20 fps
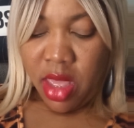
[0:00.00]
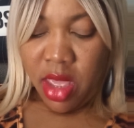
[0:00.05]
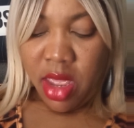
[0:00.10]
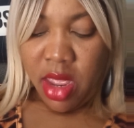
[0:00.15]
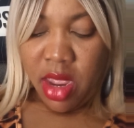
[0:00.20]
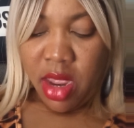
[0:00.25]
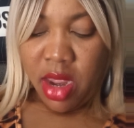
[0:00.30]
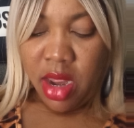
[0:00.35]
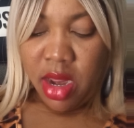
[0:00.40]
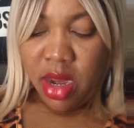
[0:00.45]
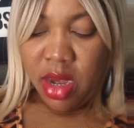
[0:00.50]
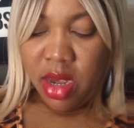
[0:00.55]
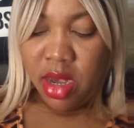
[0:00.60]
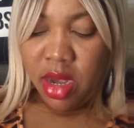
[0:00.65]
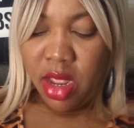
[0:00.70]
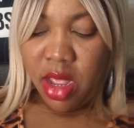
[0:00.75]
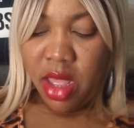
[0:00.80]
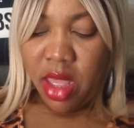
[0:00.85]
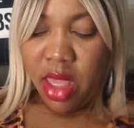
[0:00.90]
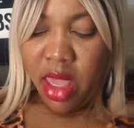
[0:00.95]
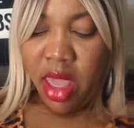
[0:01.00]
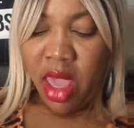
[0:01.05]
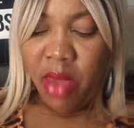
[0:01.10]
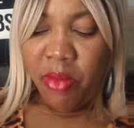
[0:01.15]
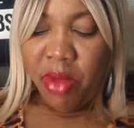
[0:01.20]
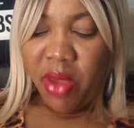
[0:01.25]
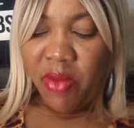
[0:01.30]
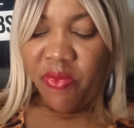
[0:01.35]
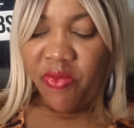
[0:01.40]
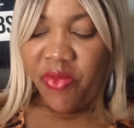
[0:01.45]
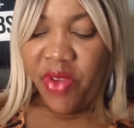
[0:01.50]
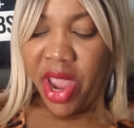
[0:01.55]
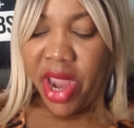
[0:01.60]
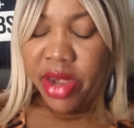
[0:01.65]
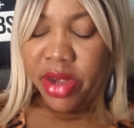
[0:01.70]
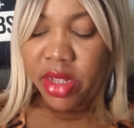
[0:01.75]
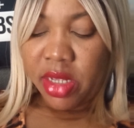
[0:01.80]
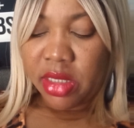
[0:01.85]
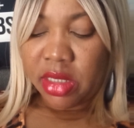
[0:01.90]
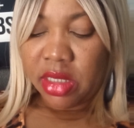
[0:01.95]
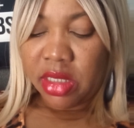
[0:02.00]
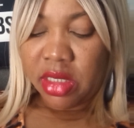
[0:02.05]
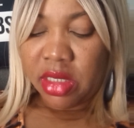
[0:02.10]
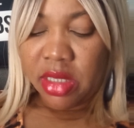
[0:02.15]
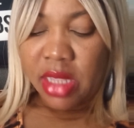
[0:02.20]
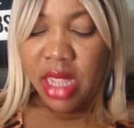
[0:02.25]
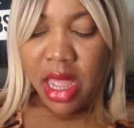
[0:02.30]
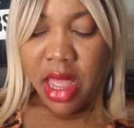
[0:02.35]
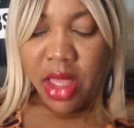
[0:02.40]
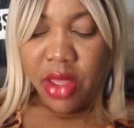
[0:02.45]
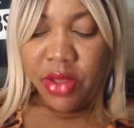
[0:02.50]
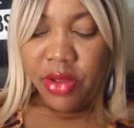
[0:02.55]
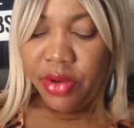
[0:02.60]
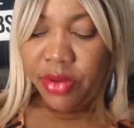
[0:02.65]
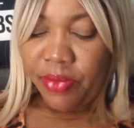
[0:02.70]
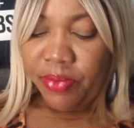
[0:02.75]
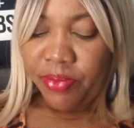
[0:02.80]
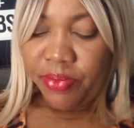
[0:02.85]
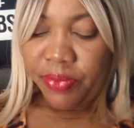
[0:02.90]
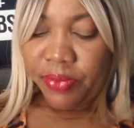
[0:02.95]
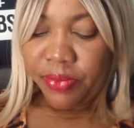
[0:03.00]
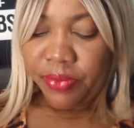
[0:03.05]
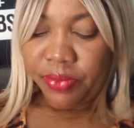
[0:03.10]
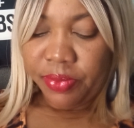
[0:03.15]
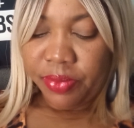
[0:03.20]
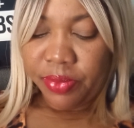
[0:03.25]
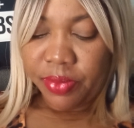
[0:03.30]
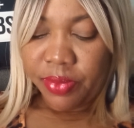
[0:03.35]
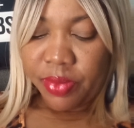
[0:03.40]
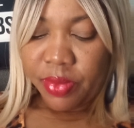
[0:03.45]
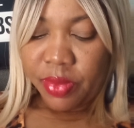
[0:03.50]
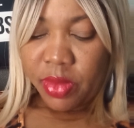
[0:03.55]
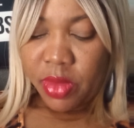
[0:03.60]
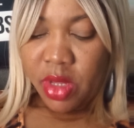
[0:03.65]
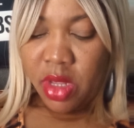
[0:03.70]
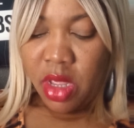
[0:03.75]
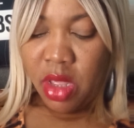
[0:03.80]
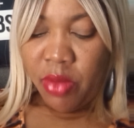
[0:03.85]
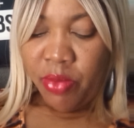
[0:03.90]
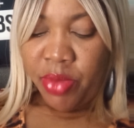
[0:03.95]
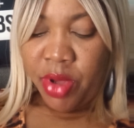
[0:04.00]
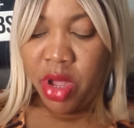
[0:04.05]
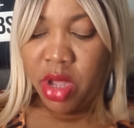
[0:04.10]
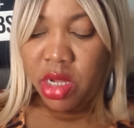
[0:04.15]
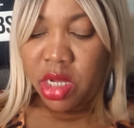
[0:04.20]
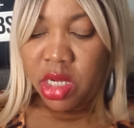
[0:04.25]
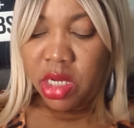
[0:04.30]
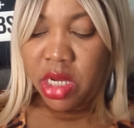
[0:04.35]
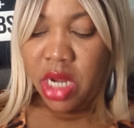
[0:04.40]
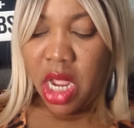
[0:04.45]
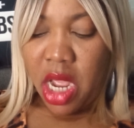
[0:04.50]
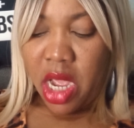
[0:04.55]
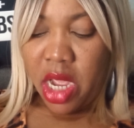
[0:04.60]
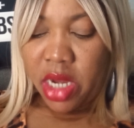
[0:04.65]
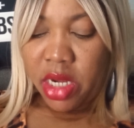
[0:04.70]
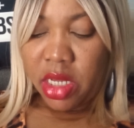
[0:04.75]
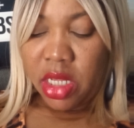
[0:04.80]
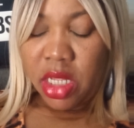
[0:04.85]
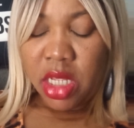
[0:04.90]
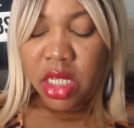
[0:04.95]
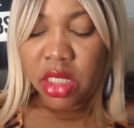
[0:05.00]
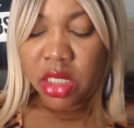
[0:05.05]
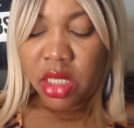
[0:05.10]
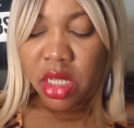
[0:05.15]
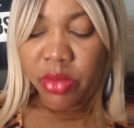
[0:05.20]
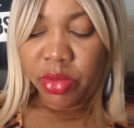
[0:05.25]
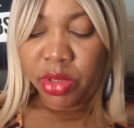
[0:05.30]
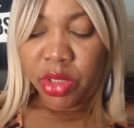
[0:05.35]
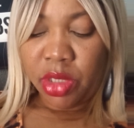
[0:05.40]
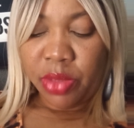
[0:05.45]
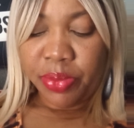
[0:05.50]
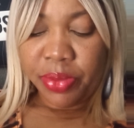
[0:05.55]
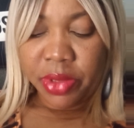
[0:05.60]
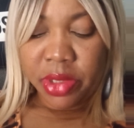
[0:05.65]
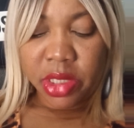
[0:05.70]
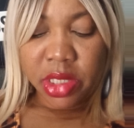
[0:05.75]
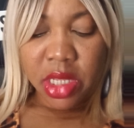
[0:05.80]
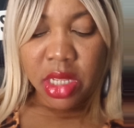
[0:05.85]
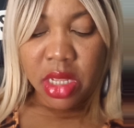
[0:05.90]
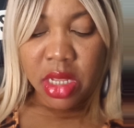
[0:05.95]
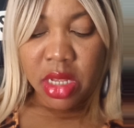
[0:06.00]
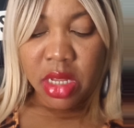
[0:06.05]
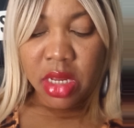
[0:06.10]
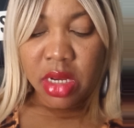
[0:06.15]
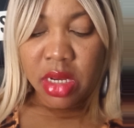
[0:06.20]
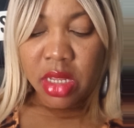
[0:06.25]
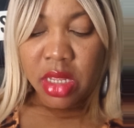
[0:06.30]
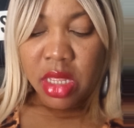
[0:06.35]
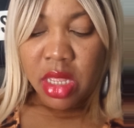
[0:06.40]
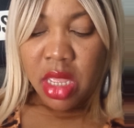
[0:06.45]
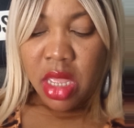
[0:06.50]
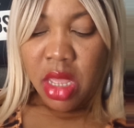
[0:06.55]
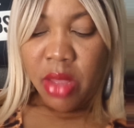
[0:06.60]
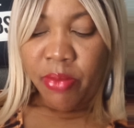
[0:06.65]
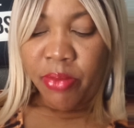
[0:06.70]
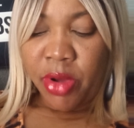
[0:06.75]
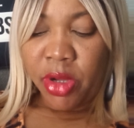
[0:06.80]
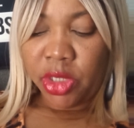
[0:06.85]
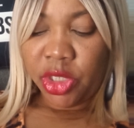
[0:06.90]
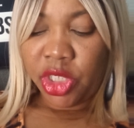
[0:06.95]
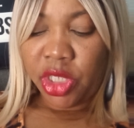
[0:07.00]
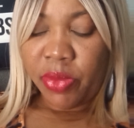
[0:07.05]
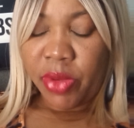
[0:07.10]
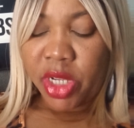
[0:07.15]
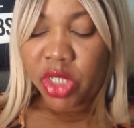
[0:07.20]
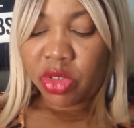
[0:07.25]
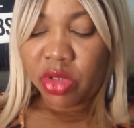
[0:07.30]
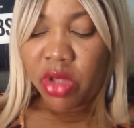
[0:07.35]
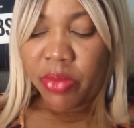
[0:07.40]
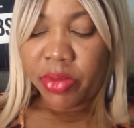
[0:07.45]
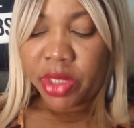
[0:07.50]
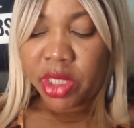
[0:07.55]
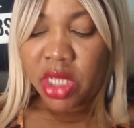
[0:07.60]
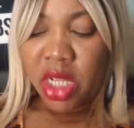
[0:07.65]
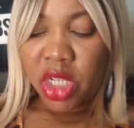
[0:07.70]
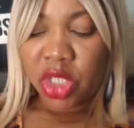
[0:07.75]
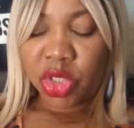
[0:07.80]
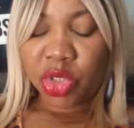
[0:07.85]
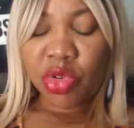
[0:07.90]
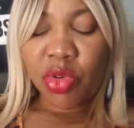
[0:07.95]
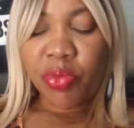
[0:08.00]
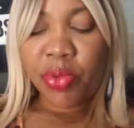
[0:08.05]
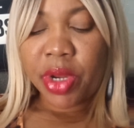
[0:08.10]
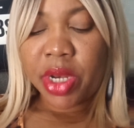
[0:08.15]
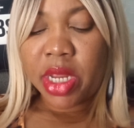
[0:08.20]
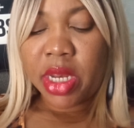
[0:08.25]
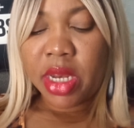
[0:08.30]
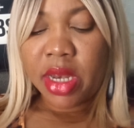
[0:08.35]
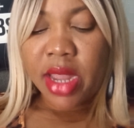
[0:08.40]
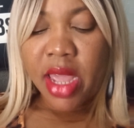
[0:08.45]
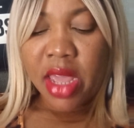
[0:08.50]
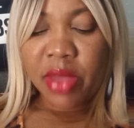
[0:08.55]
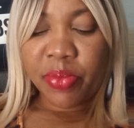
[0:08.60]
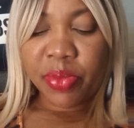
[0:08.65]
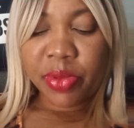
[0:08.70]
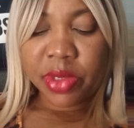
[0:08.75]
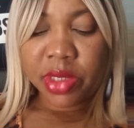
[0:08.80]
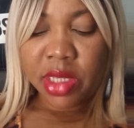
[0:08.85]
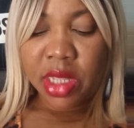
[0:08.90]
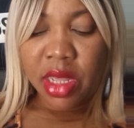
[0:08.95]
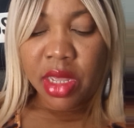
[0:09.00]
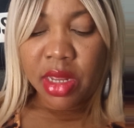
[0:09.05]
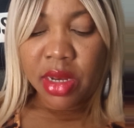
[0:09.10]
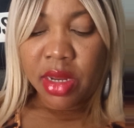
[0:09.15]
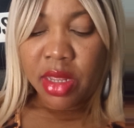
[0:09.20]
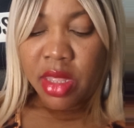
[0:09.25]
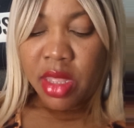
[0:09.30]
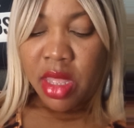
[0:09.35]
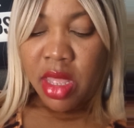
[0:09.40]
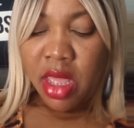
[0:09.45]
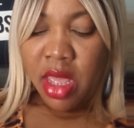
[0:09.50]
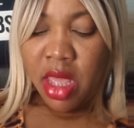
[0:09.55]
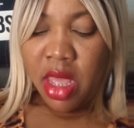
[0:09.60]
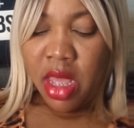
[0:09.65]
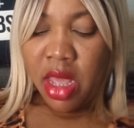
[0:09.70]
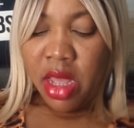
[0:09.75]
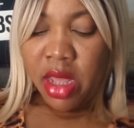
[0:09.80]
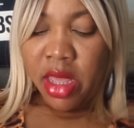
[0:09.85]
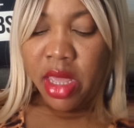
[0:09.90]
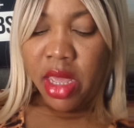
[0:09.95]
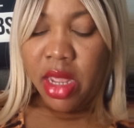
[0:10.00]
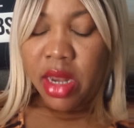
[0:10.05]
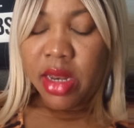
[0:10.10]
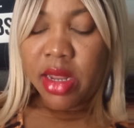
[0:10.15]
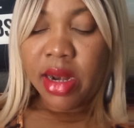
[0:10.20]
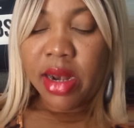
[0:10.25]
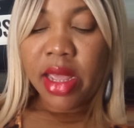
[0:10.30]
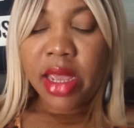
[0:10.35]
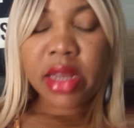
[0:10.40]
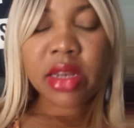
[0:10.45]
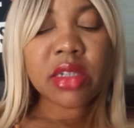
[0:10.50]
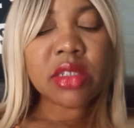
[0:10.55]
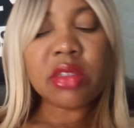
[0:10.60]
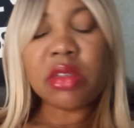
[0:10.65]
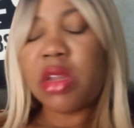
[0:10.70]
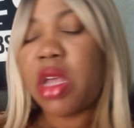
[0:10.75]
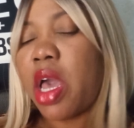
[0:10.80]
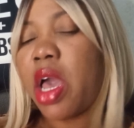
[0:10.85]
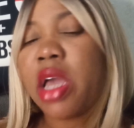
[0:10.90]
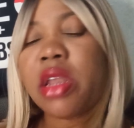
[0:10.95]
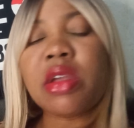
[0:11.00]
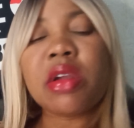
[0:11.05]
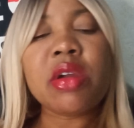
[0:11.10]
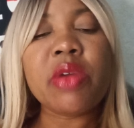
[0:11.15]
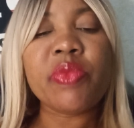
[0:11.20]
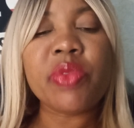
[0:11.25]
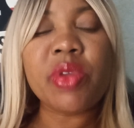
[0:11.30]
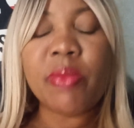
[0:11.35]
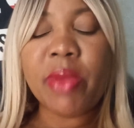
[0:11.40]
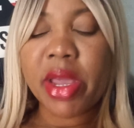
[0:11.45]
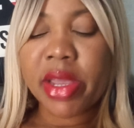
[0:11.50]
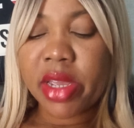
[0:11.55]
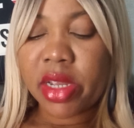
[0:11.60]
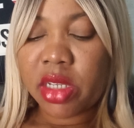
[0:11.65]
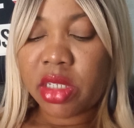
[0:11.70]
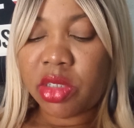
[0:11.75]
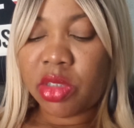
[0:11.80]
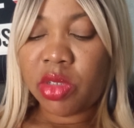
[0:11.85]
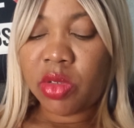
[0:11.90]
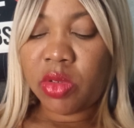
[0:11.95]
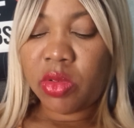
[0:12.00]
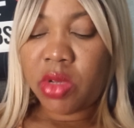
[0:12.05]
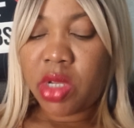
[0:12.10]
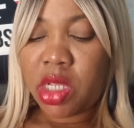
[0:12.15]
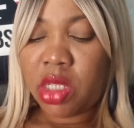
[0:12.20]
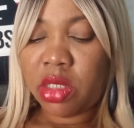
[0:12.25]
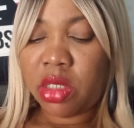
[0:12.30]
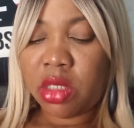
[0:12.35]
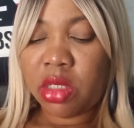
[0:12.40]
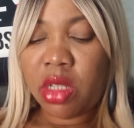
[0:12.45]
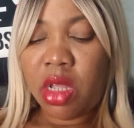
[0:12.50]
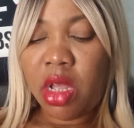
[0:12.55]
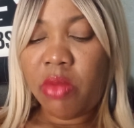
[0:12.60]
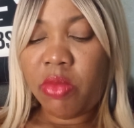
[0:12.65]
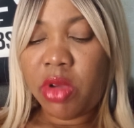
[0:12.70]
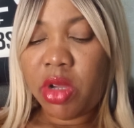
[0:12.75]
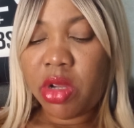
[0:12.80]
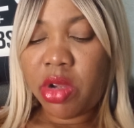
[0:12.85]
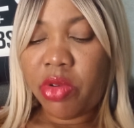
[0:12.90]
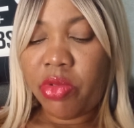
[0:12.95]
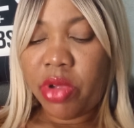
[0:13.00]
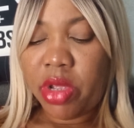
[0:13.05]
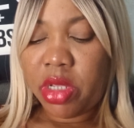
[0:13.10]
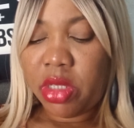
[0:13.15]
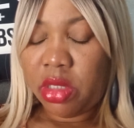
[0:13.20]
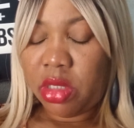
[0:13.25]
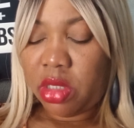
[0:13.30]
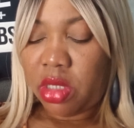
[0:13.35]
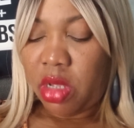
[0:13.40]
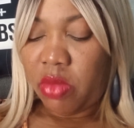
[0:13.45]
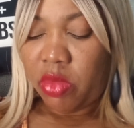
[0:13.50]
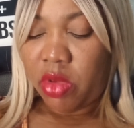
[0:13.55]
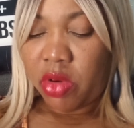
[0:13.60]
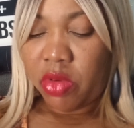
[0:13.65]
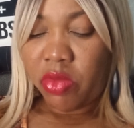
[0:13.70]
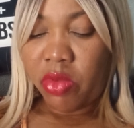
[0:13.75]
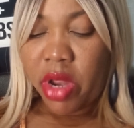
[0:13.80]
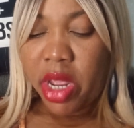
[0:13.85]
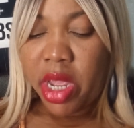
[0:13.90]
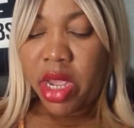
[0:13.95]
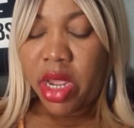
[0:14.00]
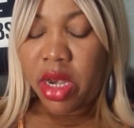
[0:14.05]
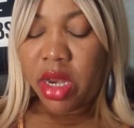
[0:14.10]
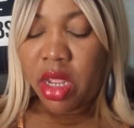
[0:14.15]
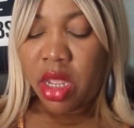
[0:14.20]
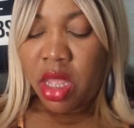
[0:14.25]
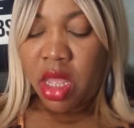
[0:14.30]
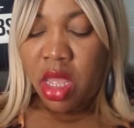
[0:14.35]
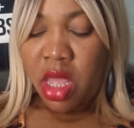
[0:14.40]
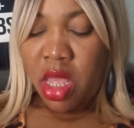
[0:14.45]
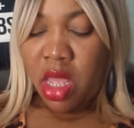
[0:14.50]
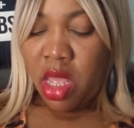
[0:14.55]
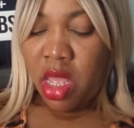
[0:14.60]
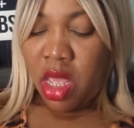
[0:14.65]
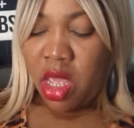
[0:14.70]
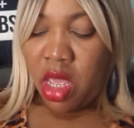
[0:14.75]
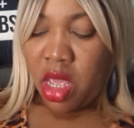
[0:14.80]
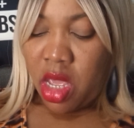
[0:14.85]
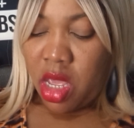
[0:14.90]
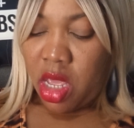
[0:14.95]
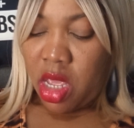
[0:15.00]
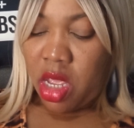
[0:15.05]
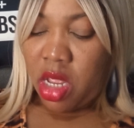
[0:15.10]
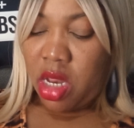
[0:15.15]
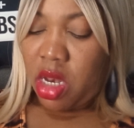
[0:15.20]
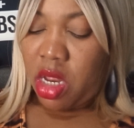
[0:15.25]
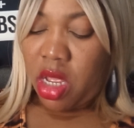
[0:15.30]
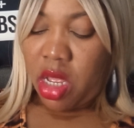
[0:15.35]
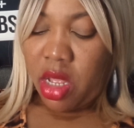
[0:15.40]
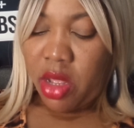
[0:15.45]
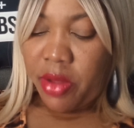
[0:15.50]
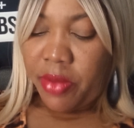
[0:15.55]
and MM Finance is down, Polkadot is up 2%, Bonshiba Swap is down 0.89%. Again, the latest on how the crypto market is doing, some on green, some on red. And